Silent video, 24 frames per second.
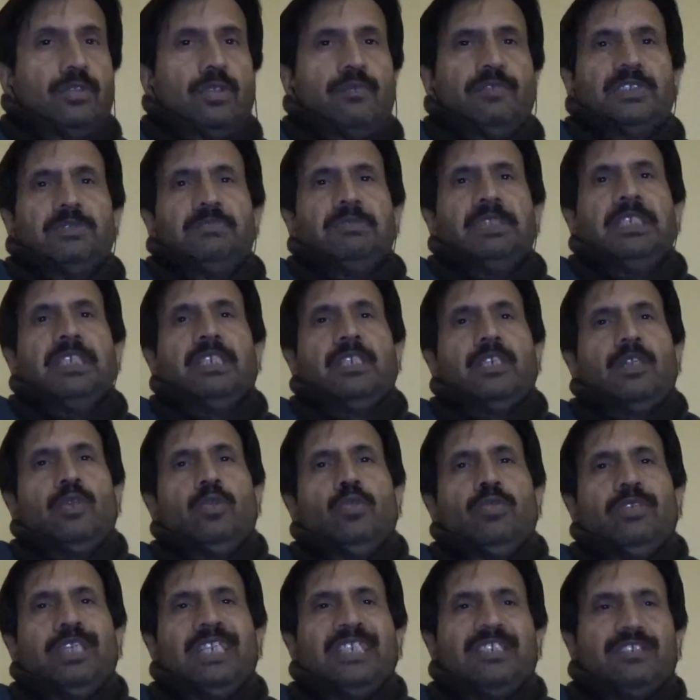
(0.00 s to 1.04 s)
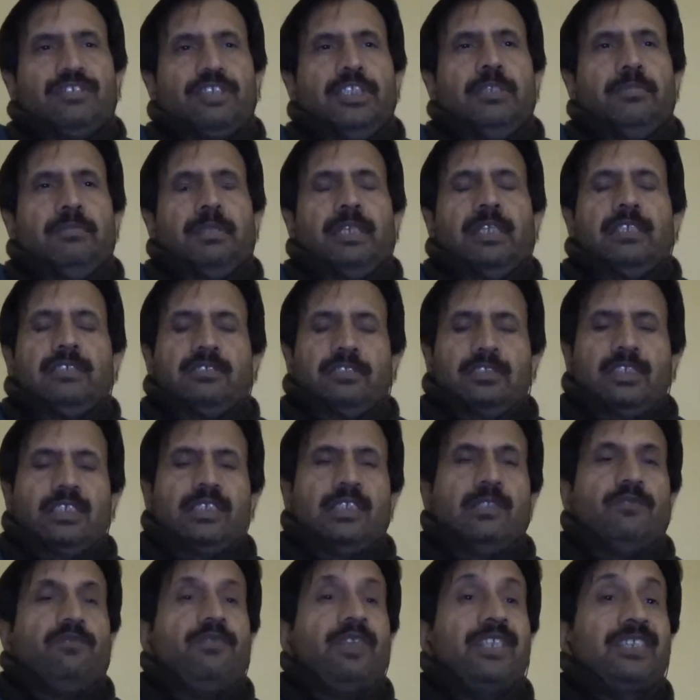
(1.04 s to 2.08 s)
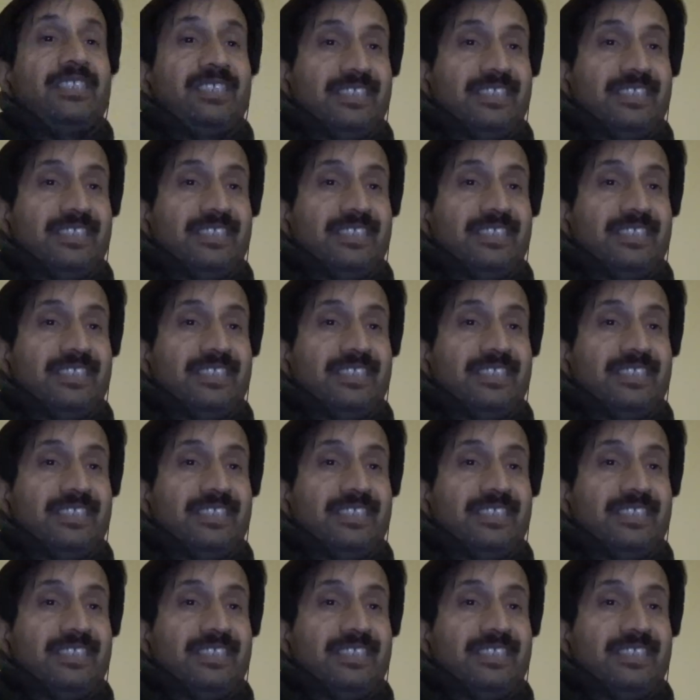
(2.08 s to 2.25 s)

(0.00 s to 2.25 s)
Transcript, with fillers: which may include treatments or the further